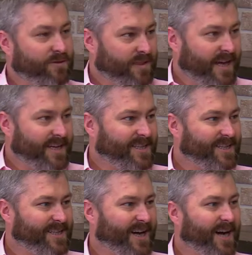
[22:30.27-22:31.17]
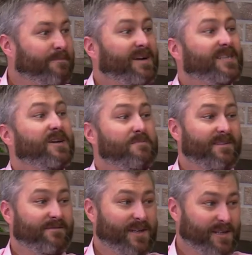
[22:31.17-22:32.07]
through that, uh, okay. Uh, but it's going to be
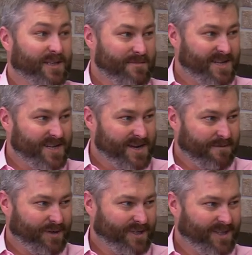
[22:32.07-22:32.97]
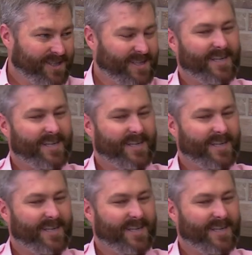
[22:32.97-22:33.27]
a very limited number. Sure, sounds